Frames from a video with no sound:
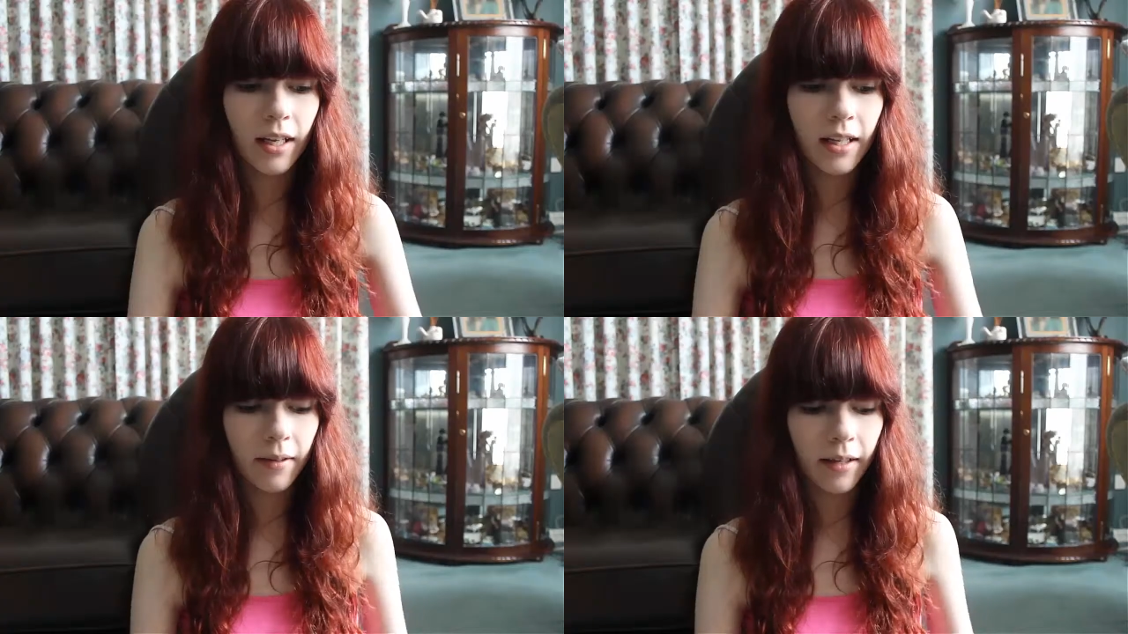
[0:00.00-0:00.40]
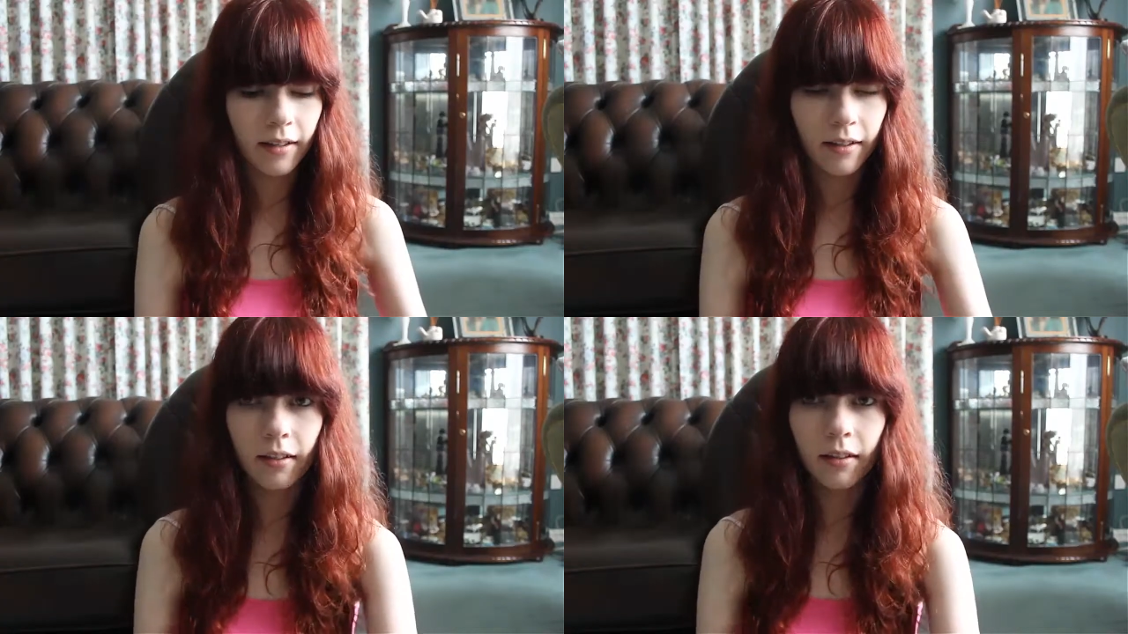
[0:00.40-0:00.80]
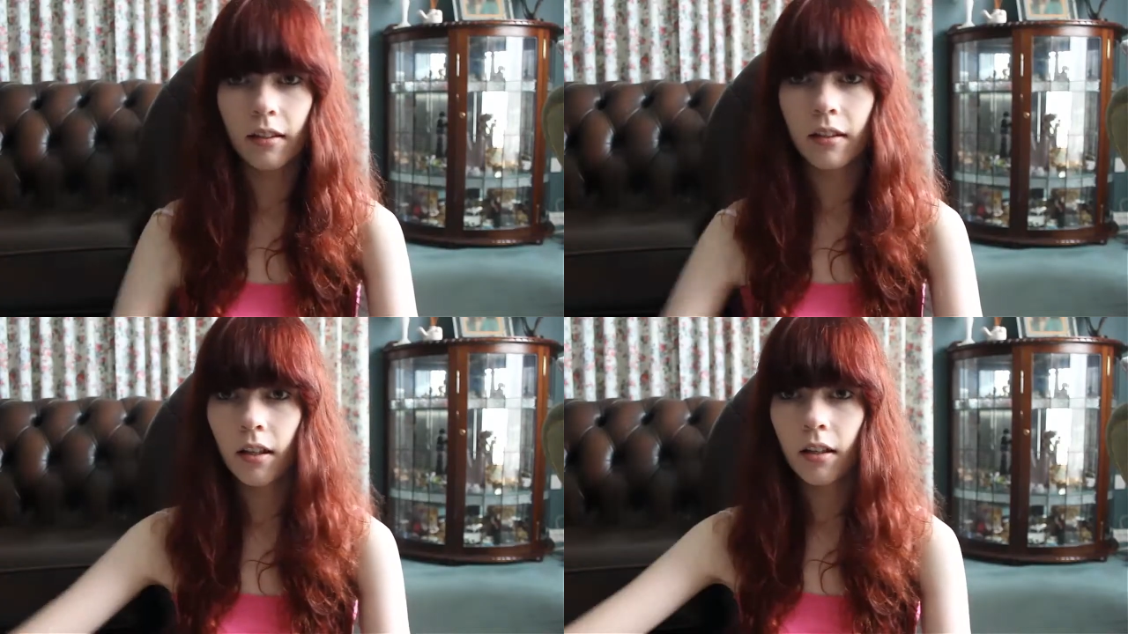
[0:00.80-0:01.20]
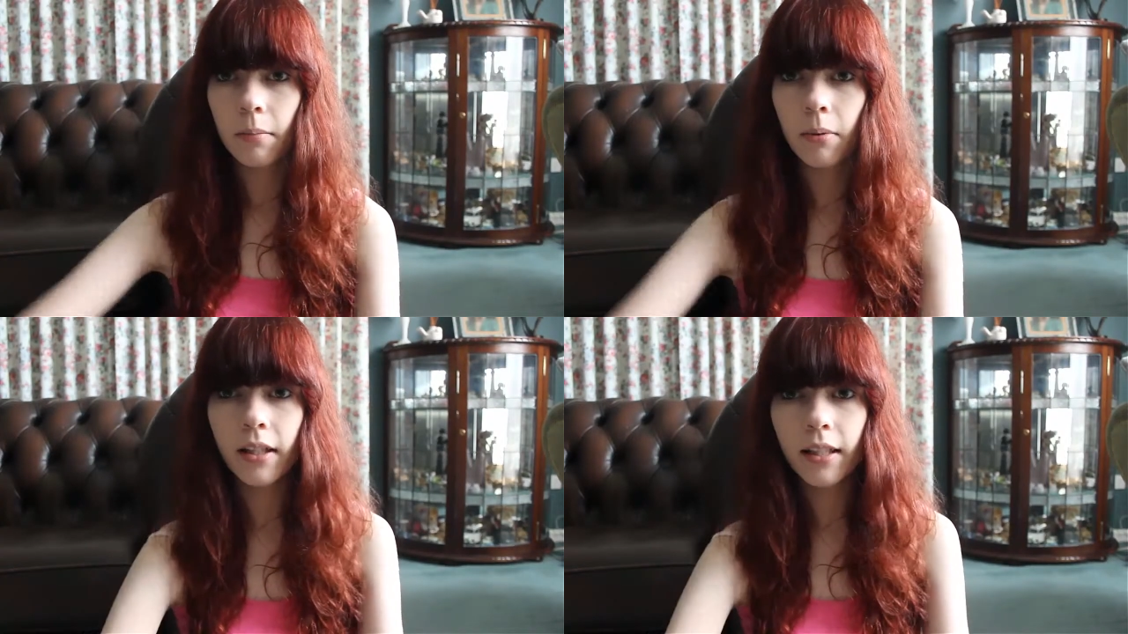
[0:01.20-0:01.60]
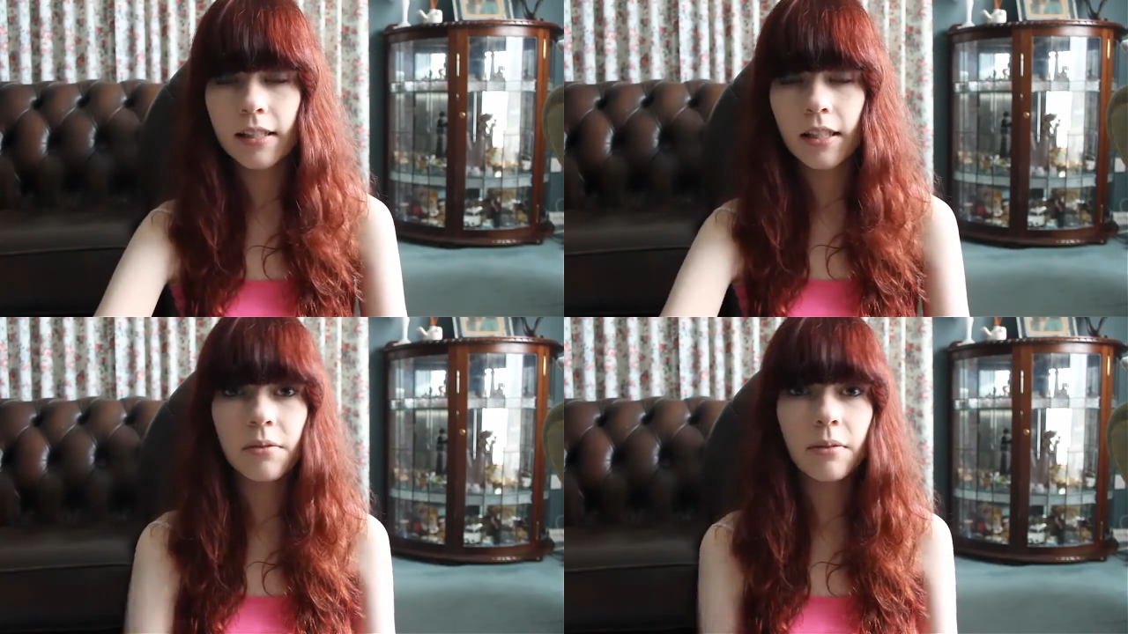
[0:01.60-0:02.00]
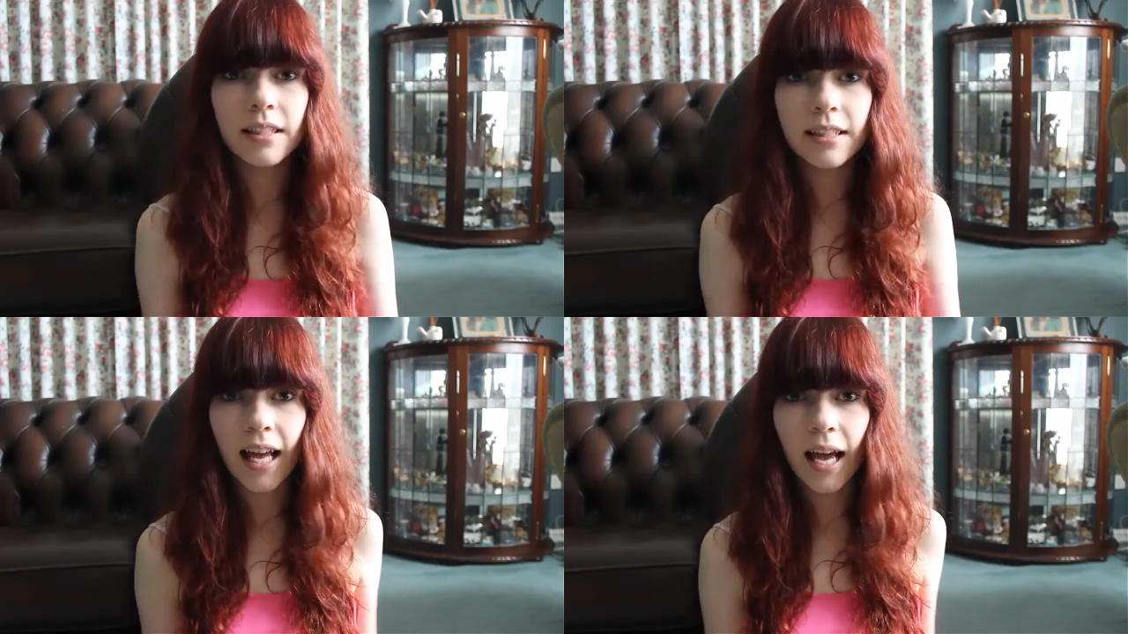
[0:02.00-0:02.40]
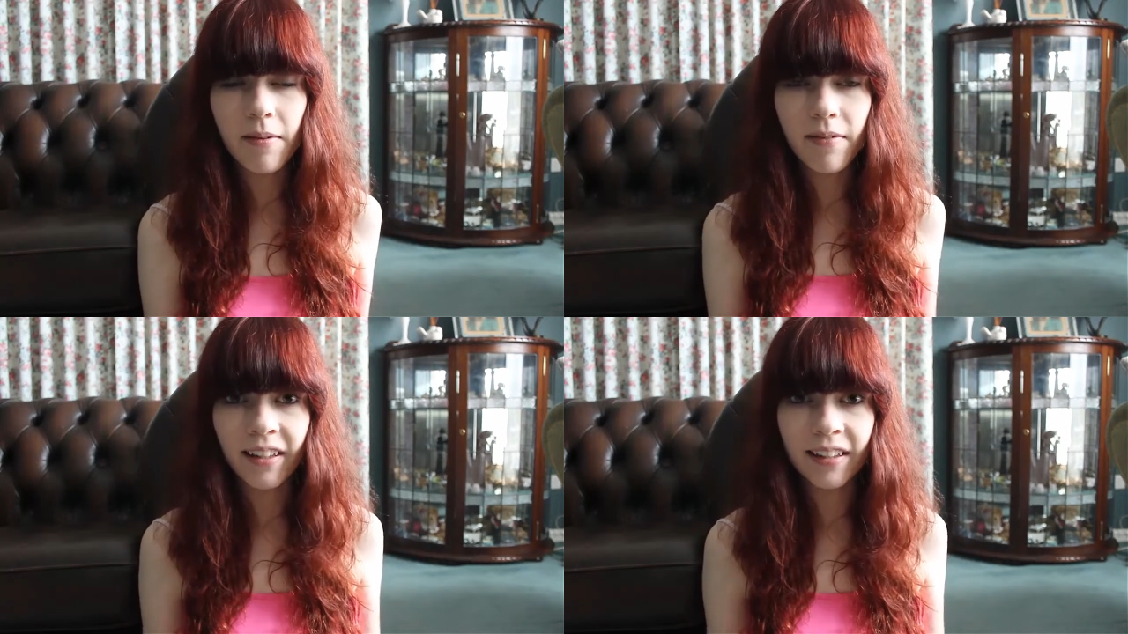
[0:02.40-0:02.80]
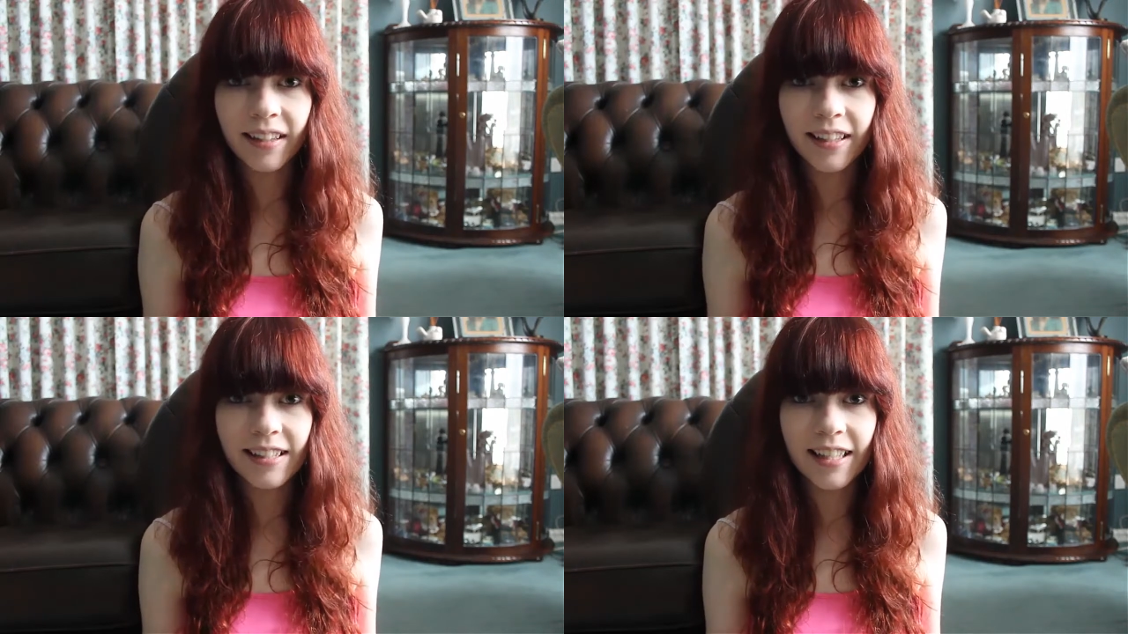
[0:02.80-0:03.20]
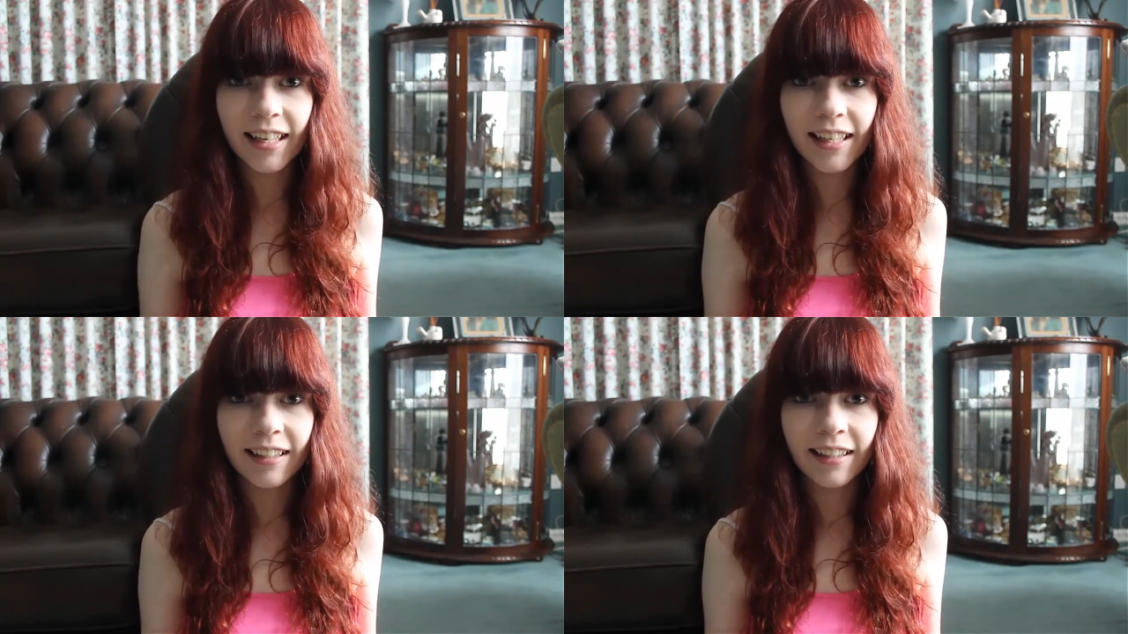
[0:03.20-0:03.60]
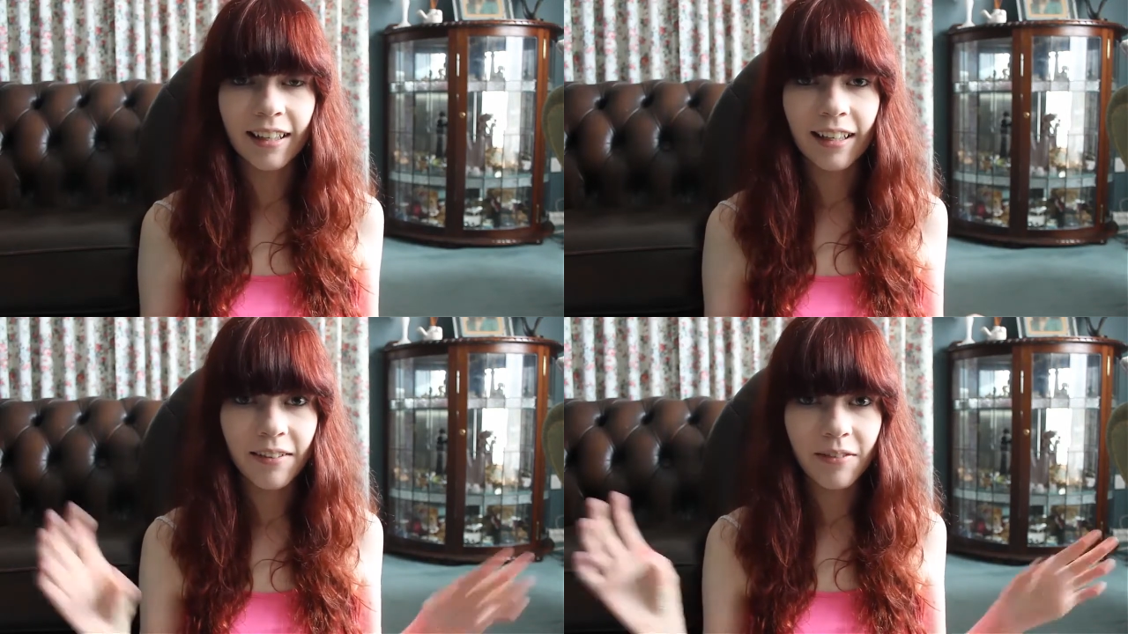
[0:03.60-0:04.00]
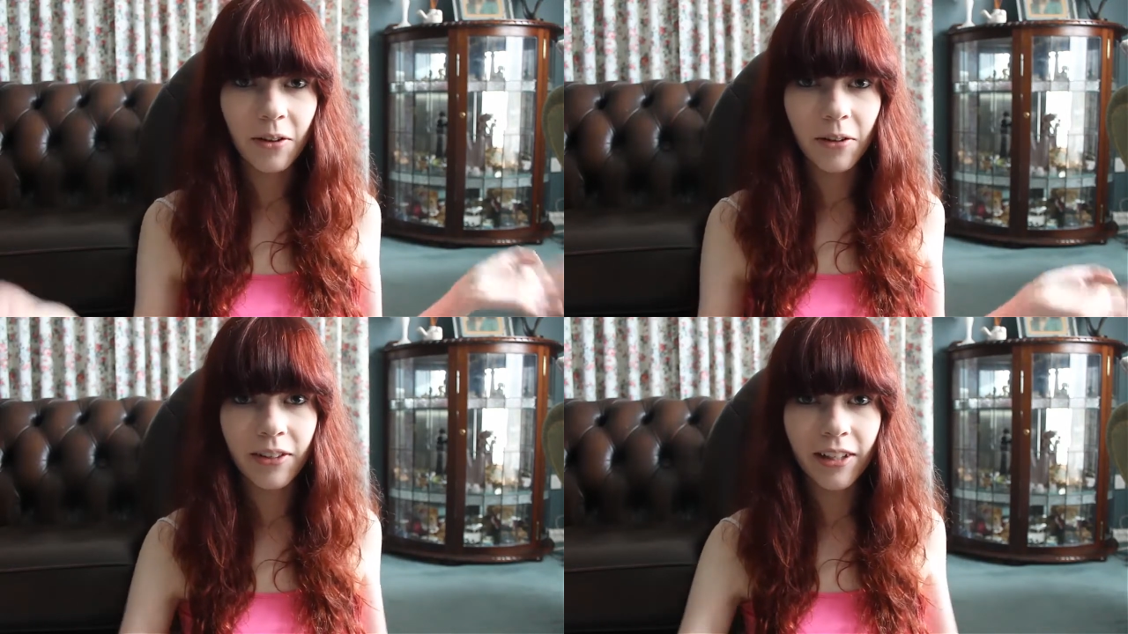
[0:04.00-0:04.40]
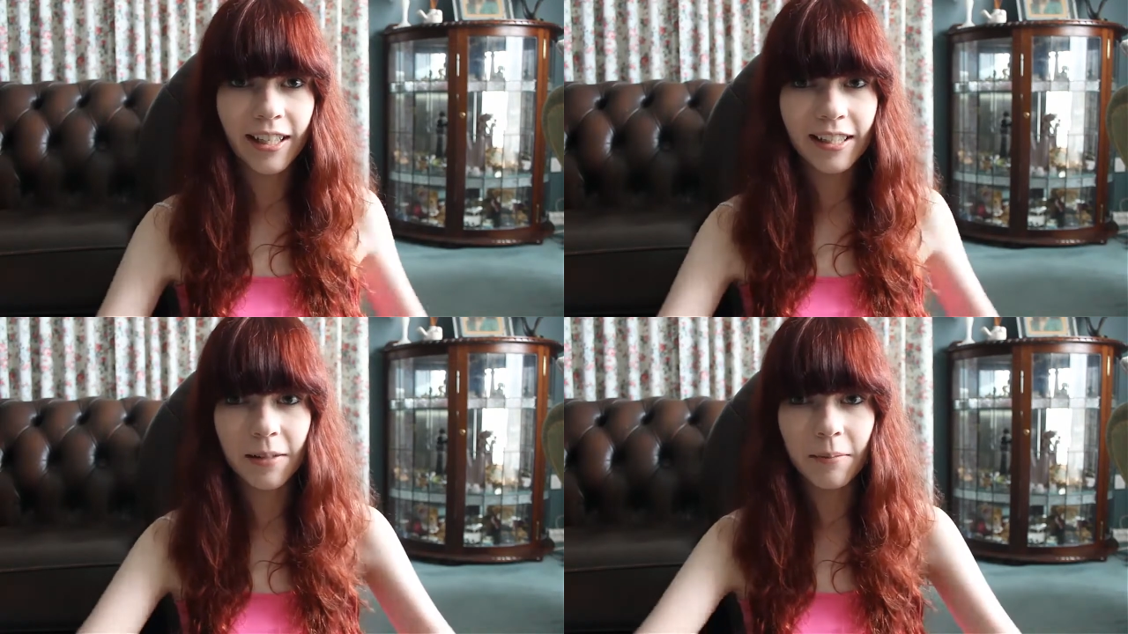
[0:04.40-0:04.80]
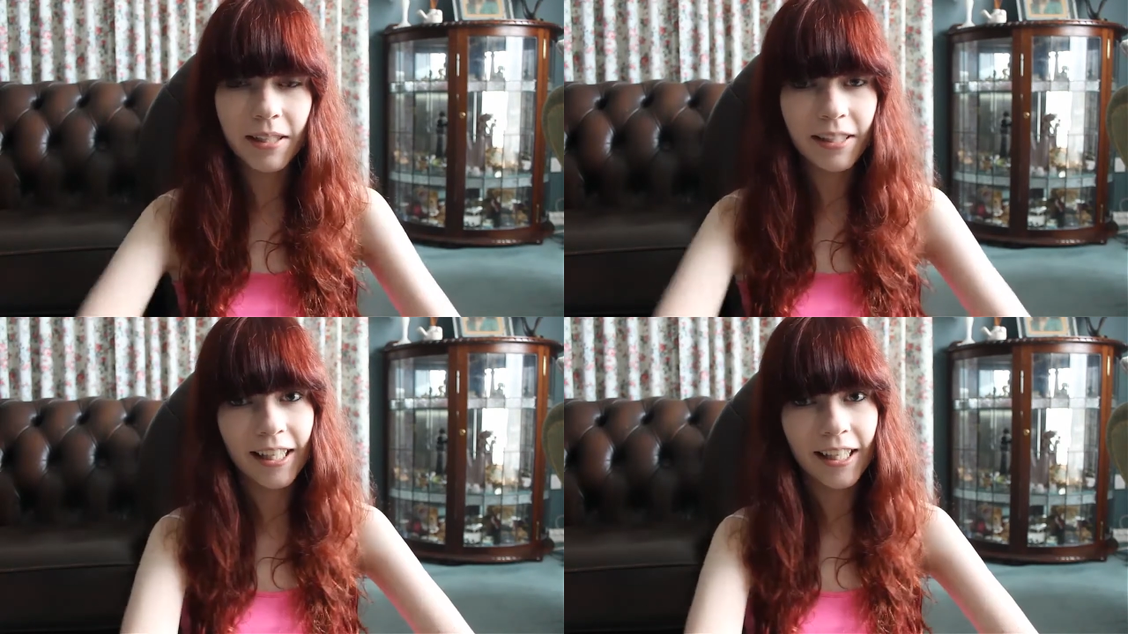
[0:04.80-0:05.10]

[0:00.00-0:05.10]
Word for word: Anyway, the point is I just want to say happy Valentine's Day. I love all of you guys so much.